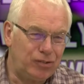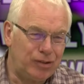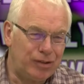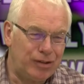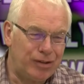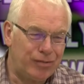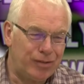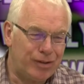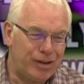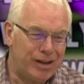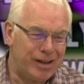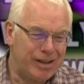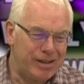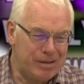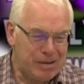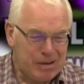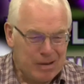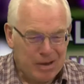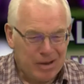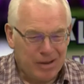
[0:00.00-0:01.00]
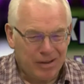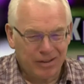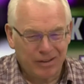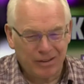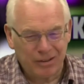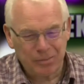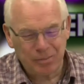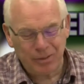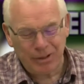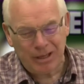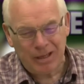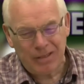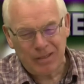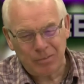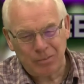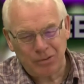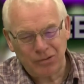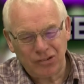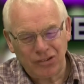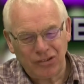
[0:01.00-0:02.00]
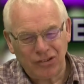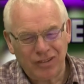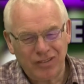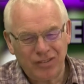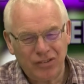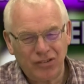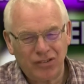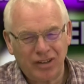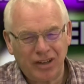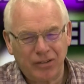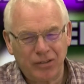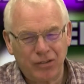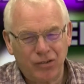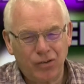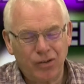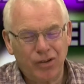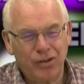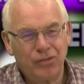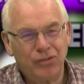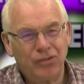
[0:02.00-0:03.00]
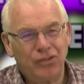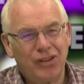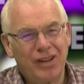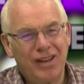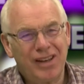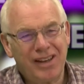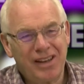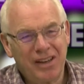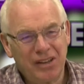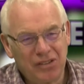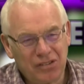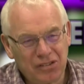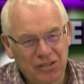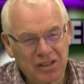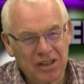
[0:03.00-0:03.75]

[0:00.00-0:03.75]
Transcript: If I had been in the position of the Secretary of State,